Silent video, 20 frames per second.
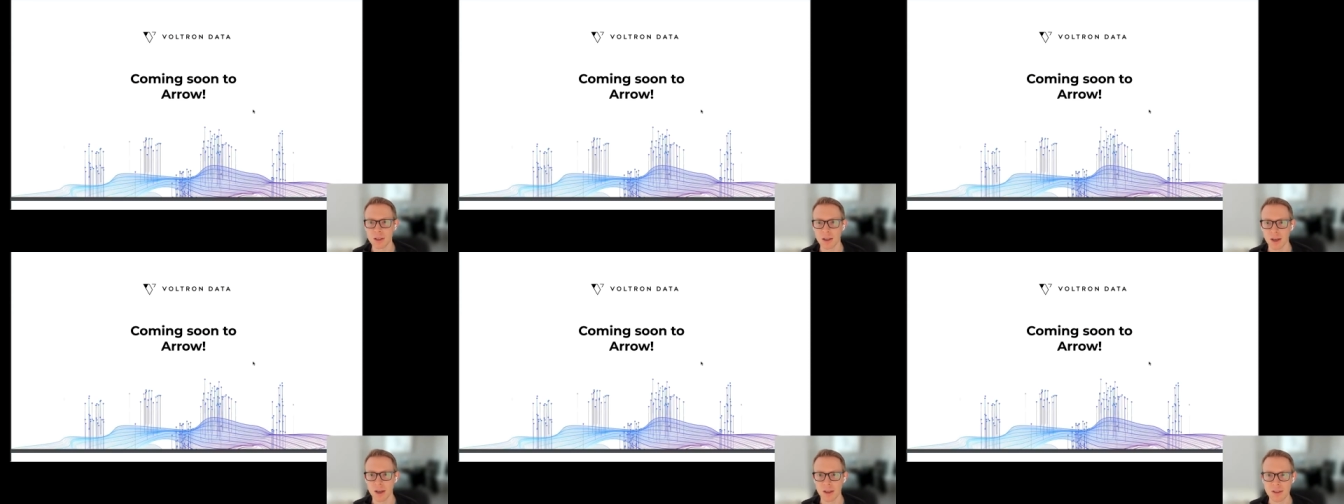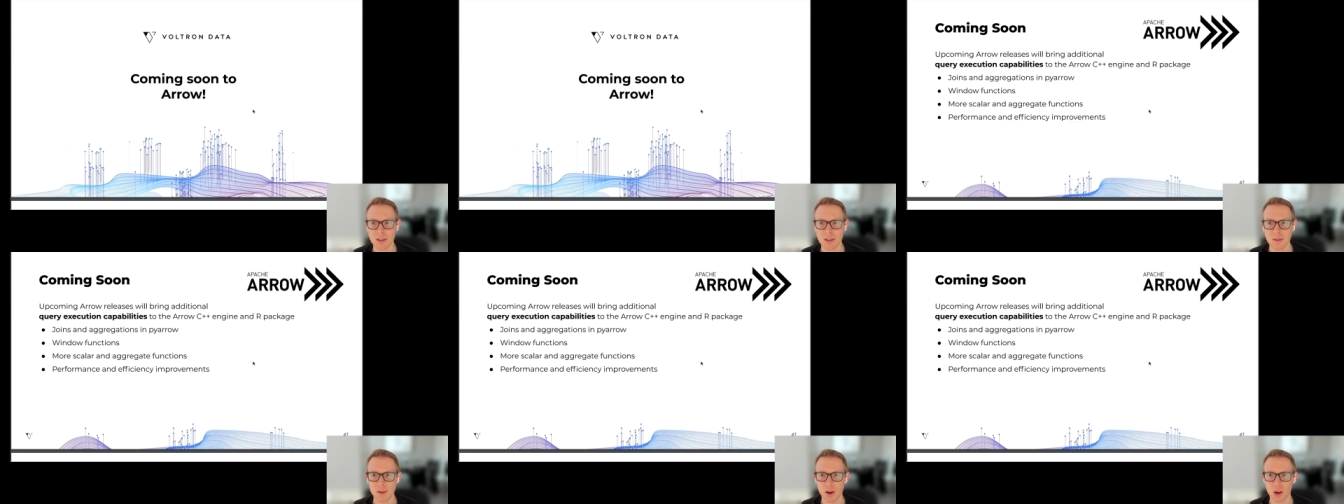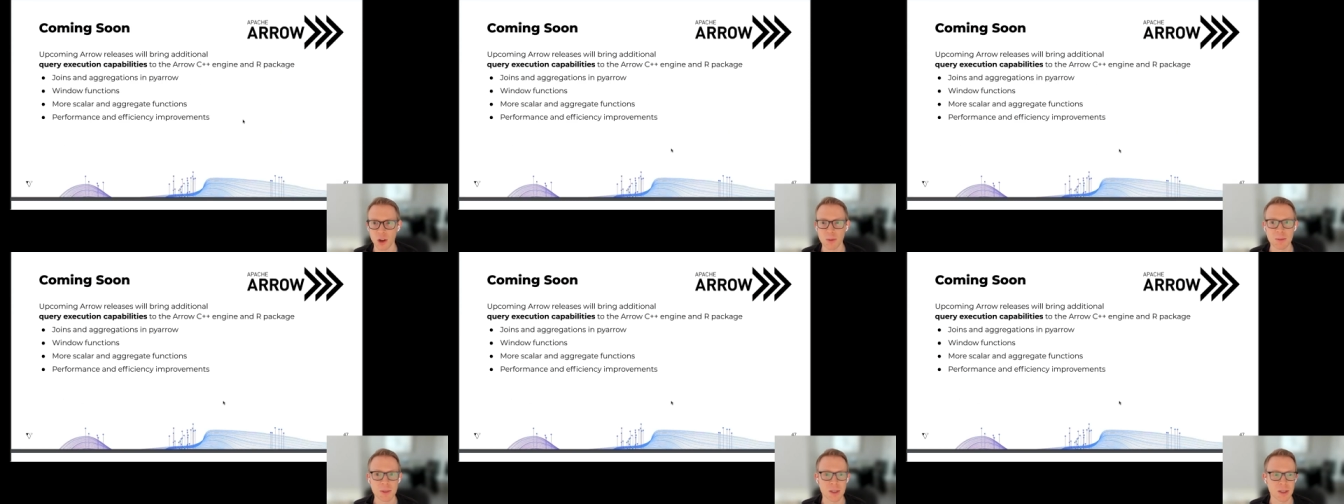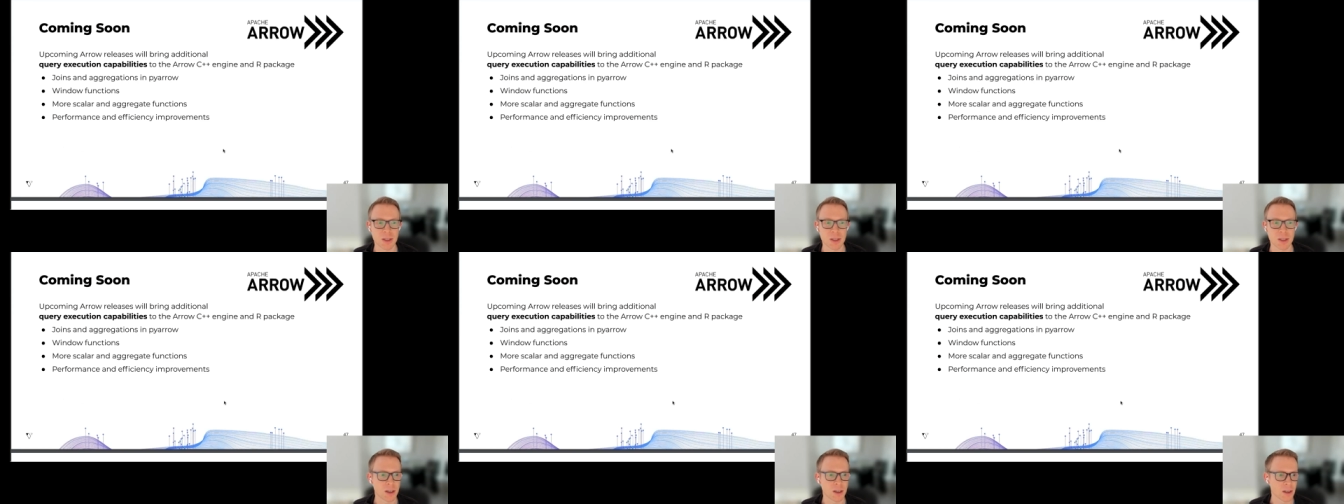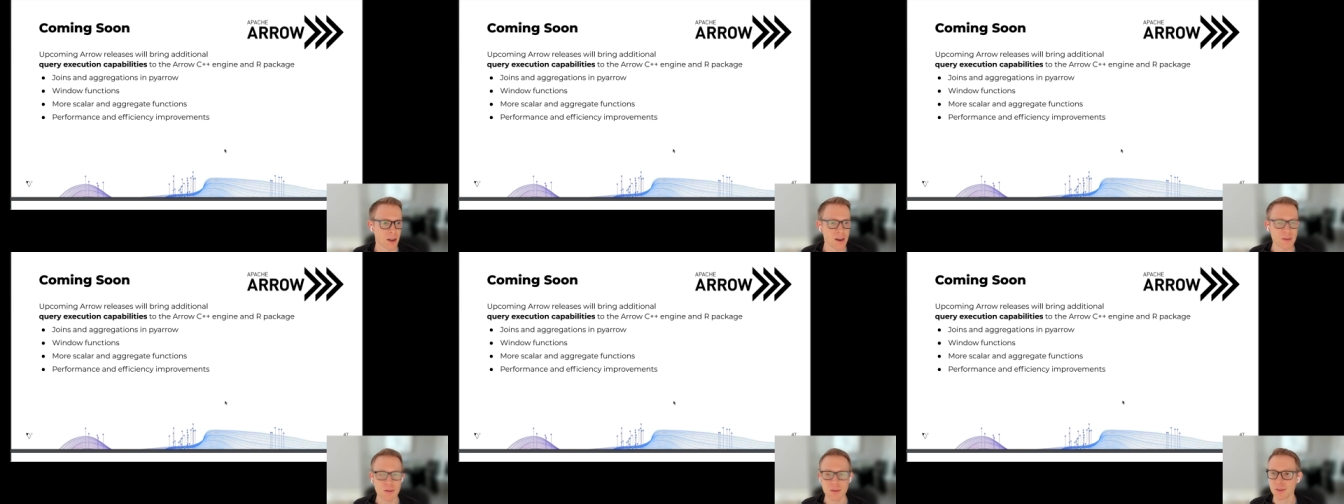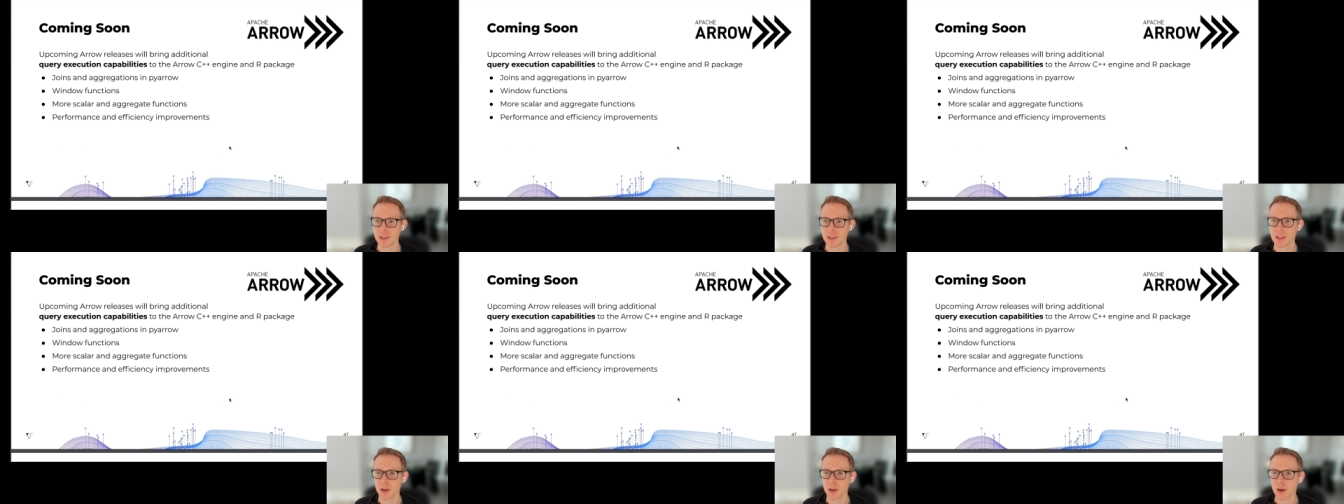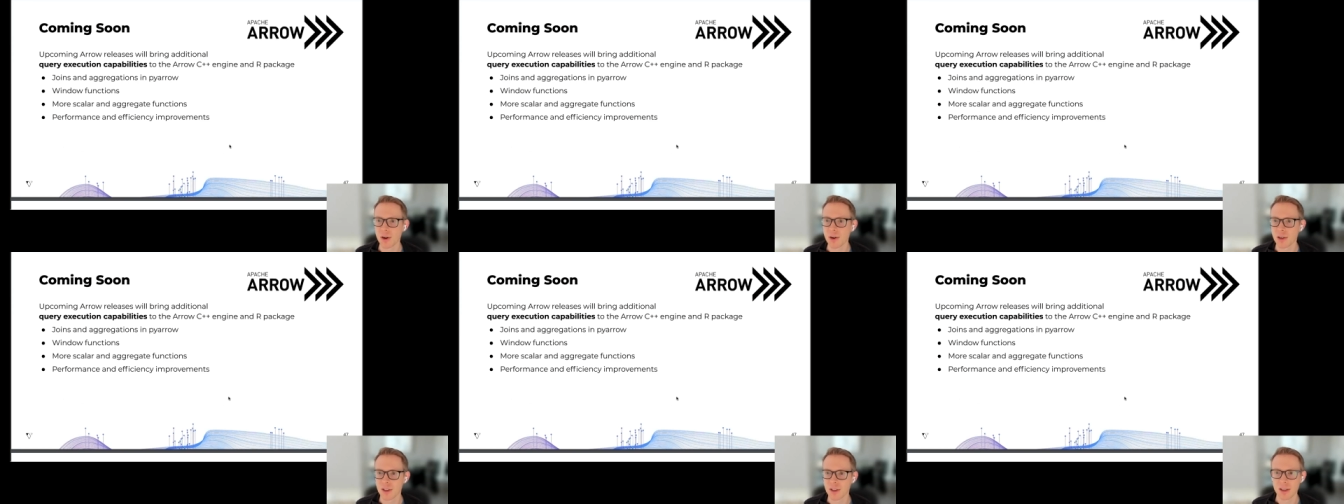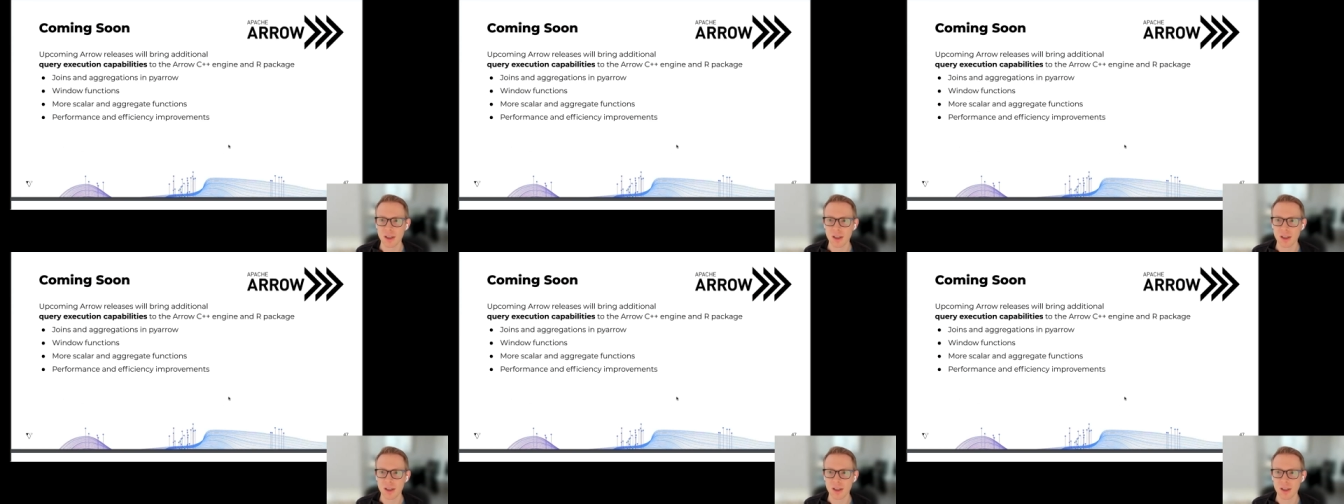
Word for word: has developed a, a, life of its own in